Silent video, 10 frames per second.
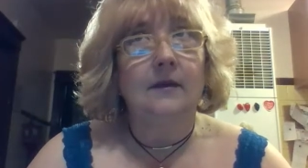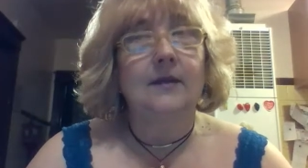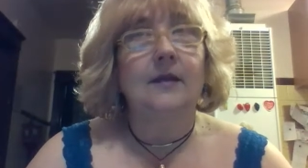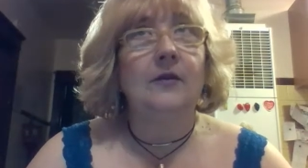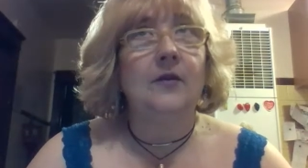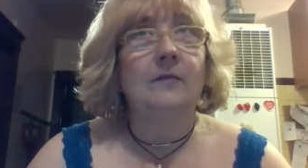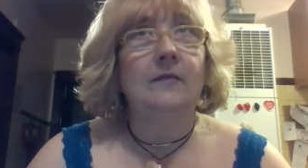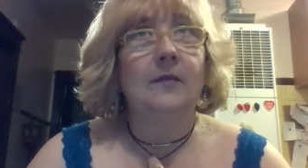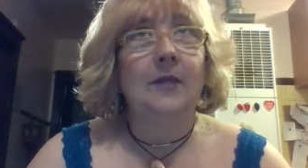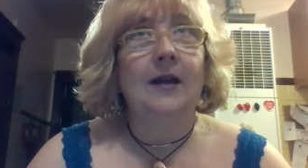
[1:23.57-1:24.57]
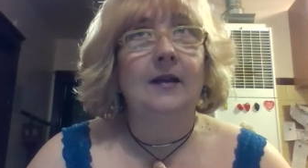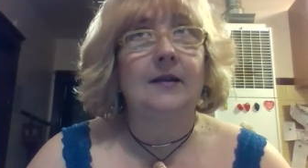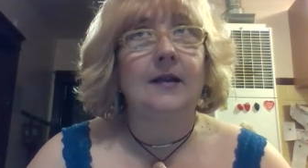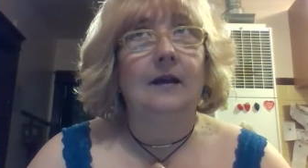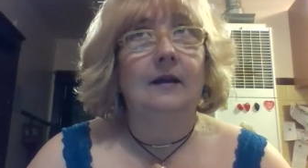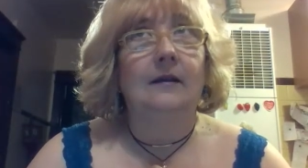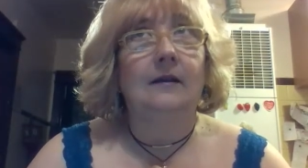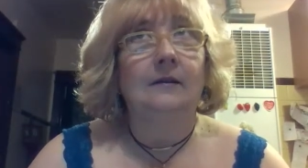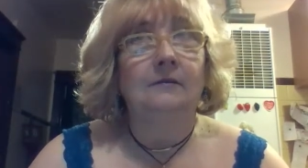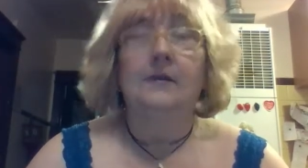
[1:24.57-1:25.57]
Is it? Or the palette tag.
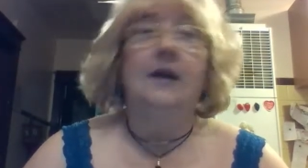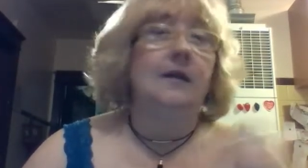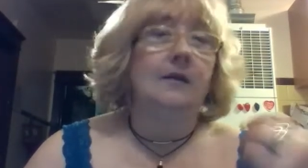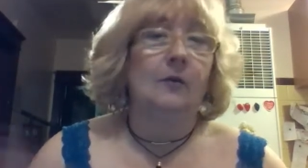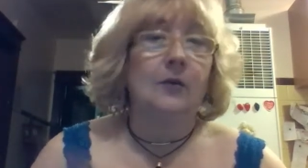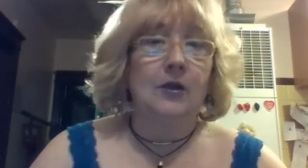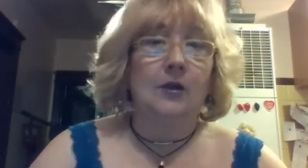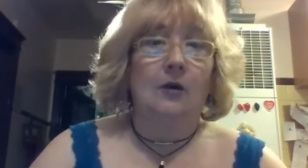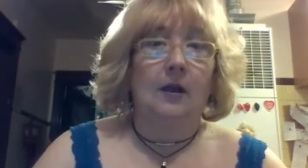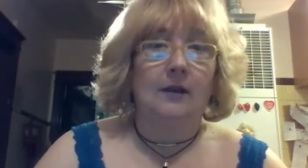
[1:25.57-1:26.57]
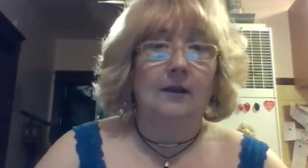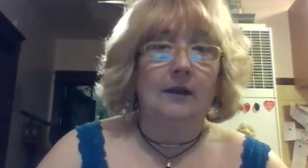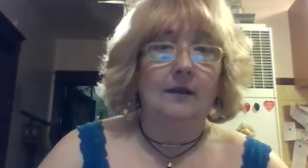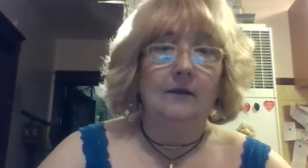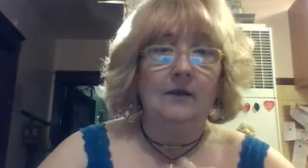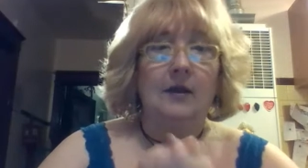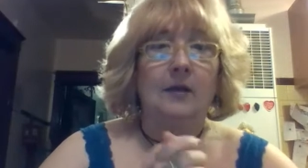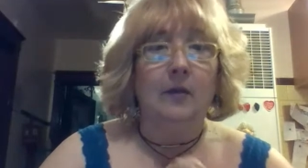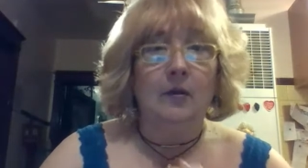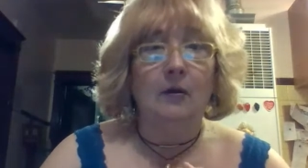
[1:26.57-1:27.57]
I don't know what she called it. I'll leave the
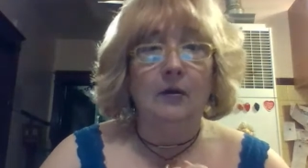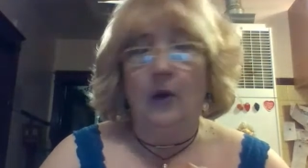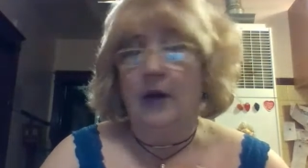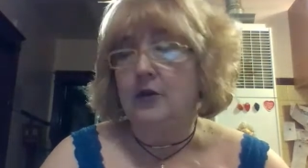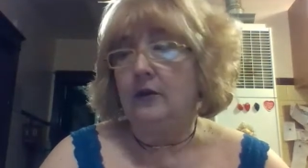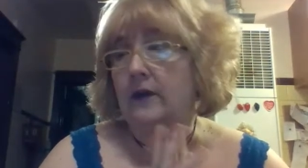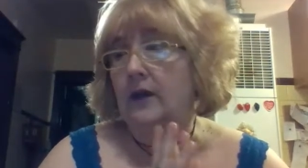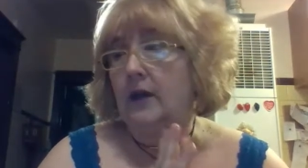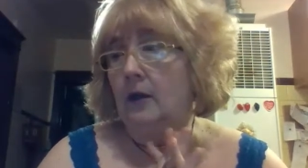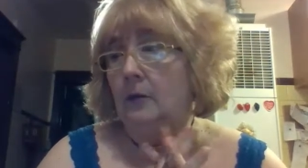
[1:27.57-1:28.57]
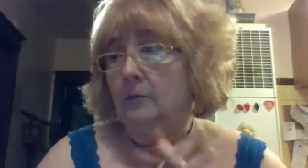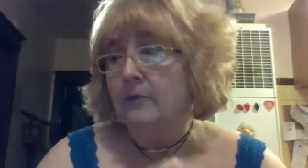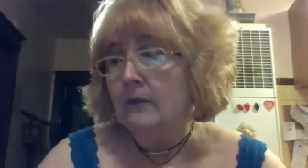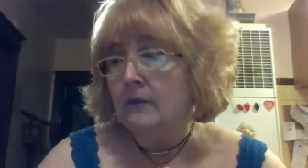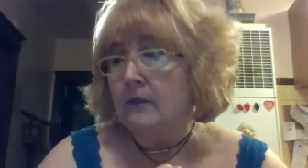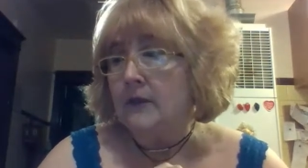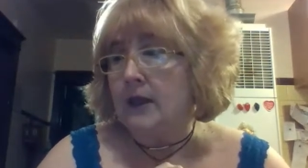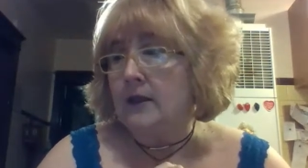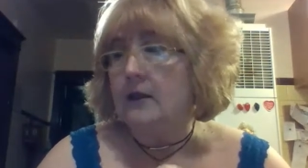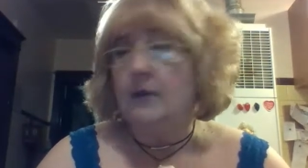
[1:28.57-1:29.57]
link below. You watch her video.
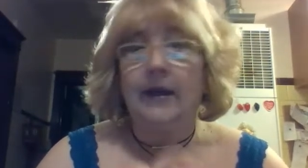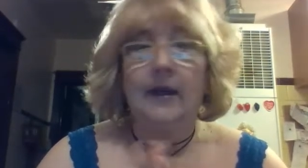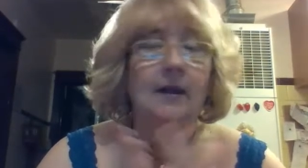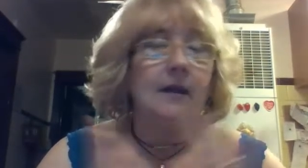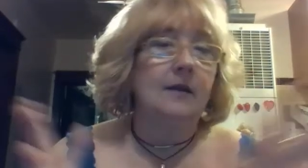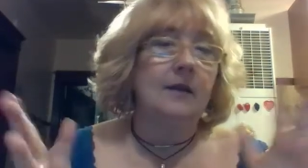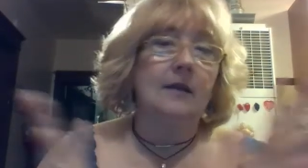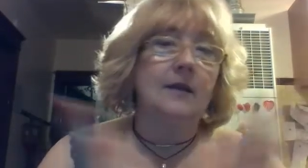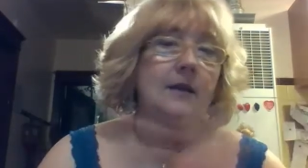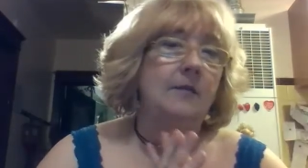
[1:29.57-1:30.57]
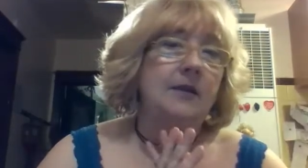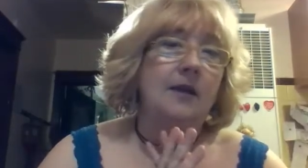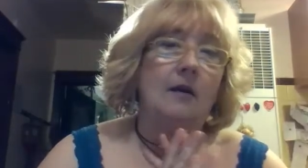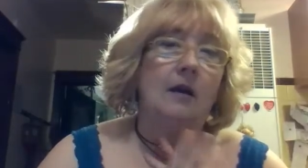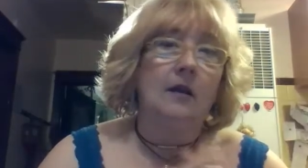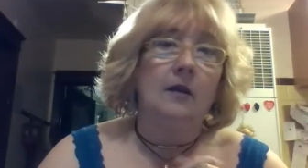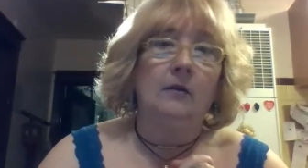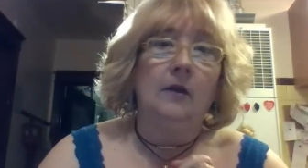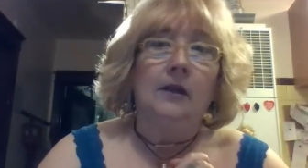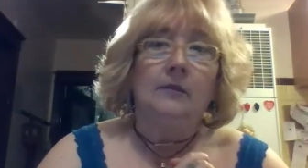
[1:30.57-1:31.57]
And in the beginning, listen, I'm going to tag all of you.
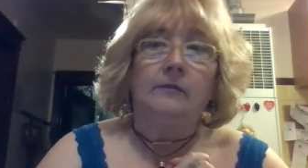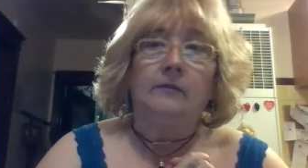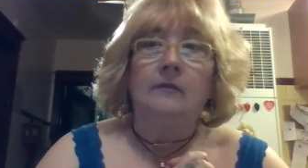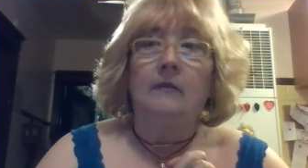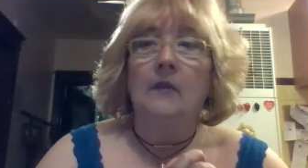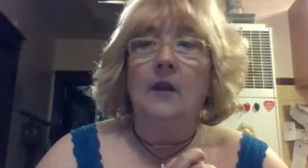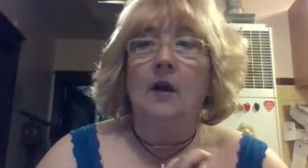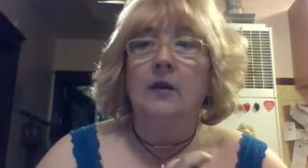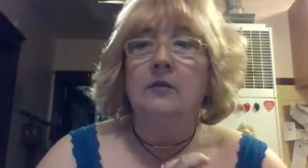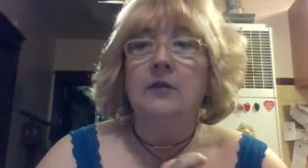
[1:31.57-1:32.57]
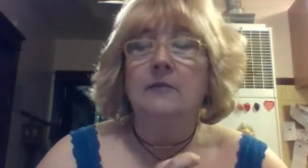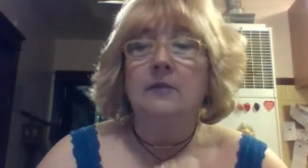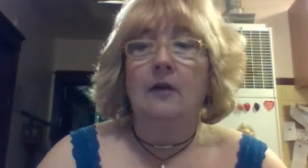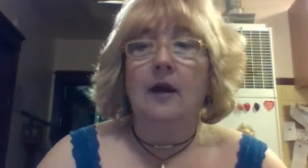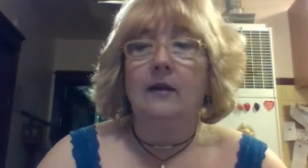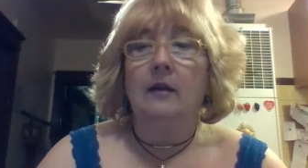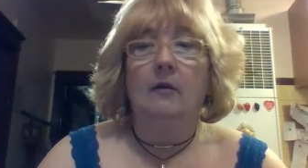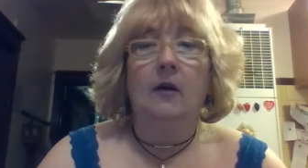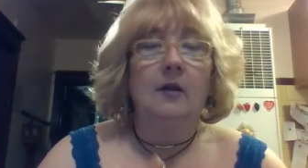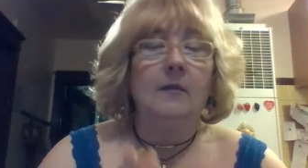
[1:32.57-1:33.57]
All you subscribe, you know,
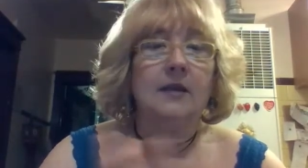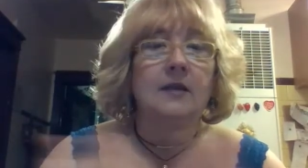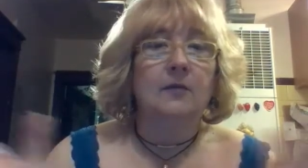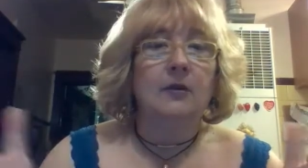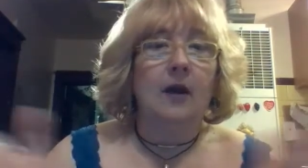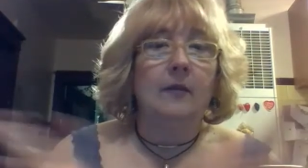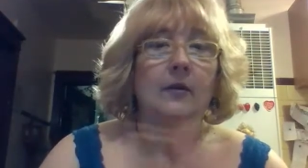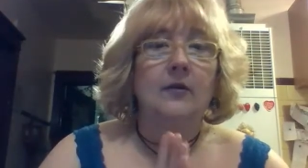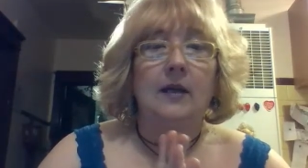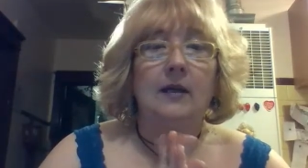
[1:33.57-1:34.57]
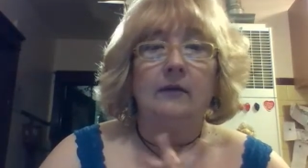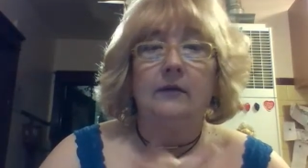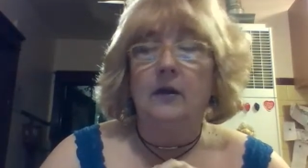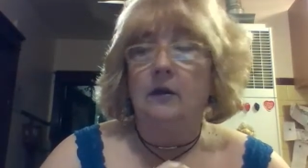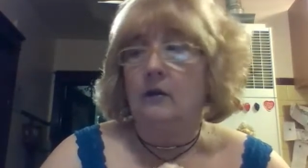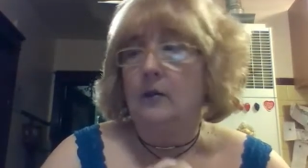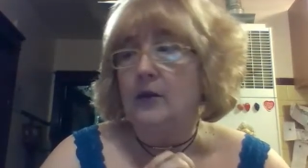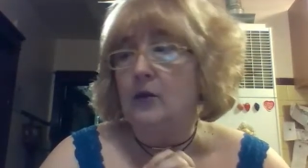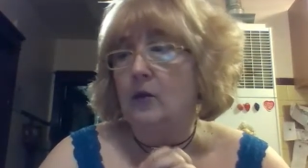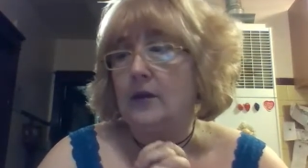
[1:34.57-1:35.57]
all of my subscribers, I have, you know, my
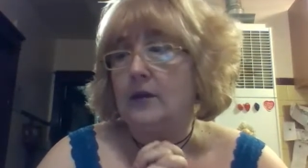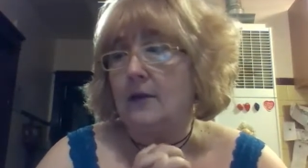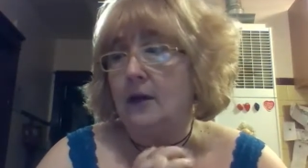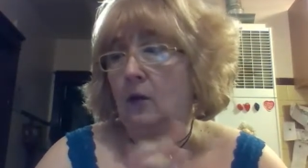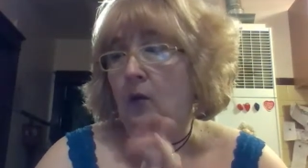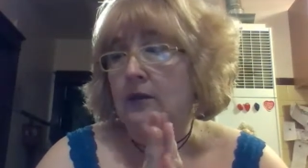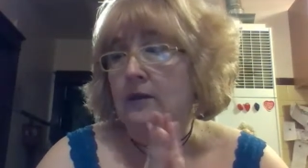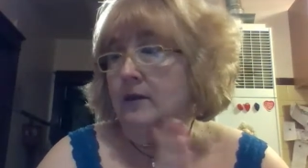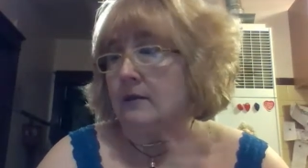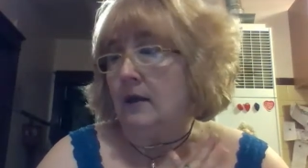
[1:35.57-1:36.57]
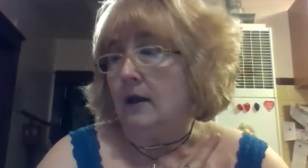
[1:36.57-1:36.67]
new ones, my old ones.